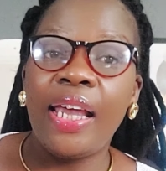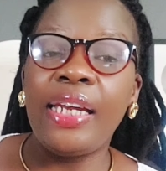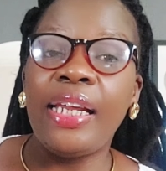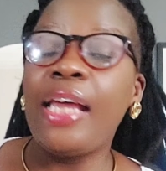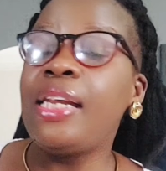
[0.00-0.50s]

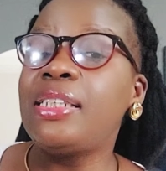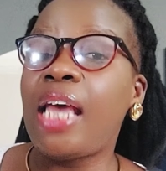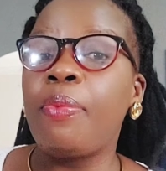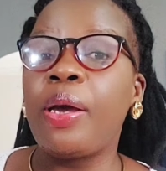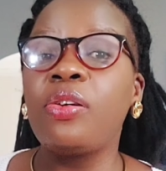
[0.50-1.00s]
And
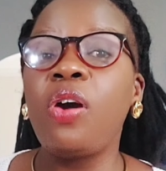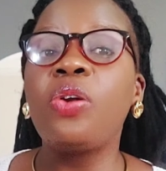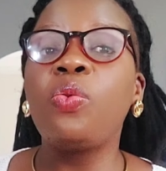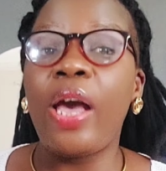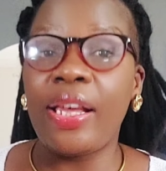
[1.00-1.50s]
anytime when
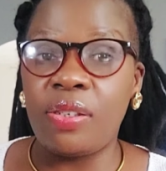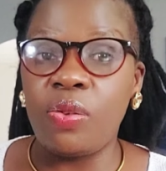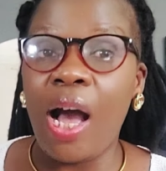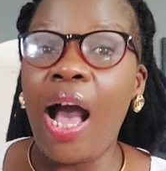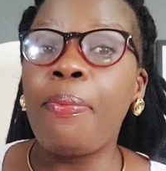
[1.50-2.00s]
God wakes
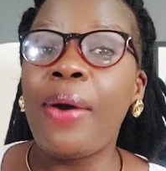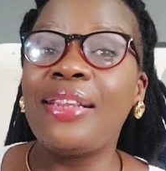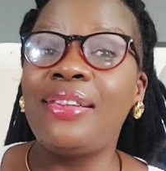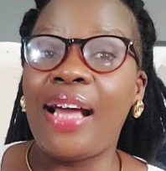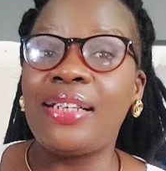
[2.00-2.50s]
you up
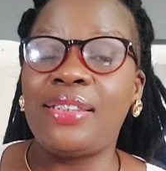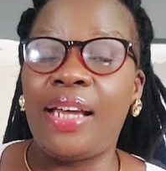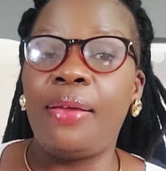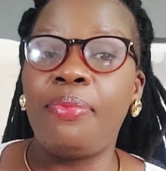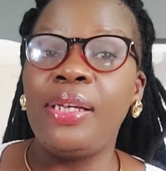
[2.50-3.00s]
at that
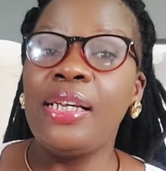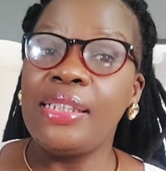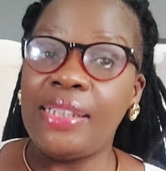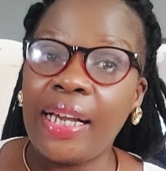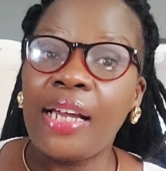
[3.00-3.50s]
time,
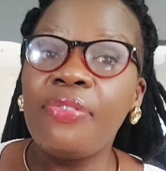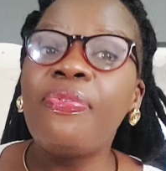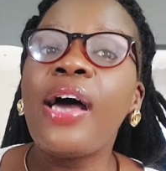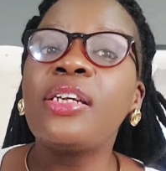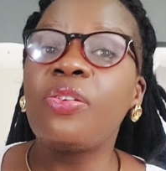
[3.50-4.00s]
take
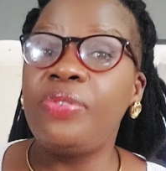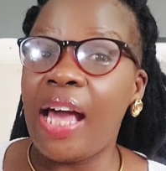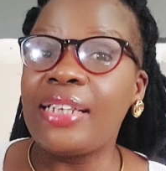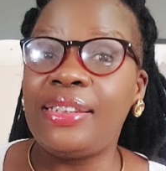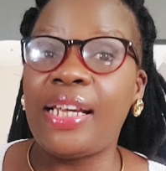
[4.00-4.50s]
advantage of
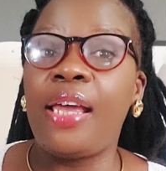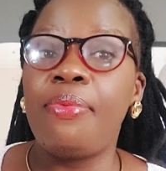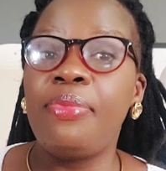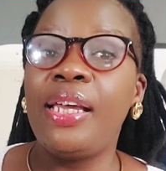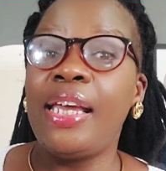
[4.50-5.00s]
that
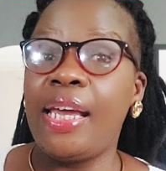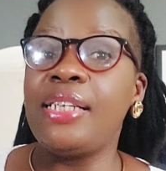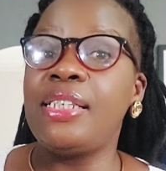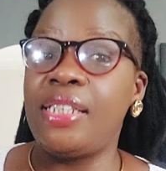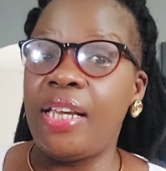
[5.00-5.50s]
time
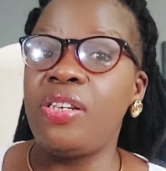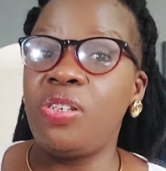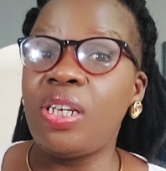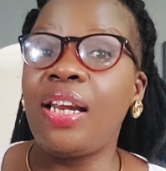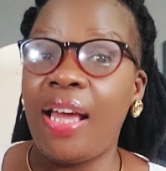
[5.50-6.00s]
and
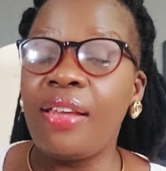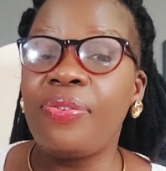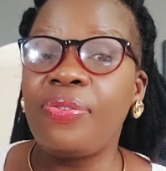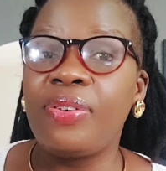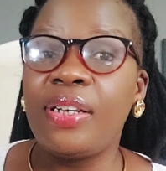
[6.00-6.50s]
change your
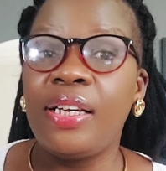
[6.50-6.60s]
life.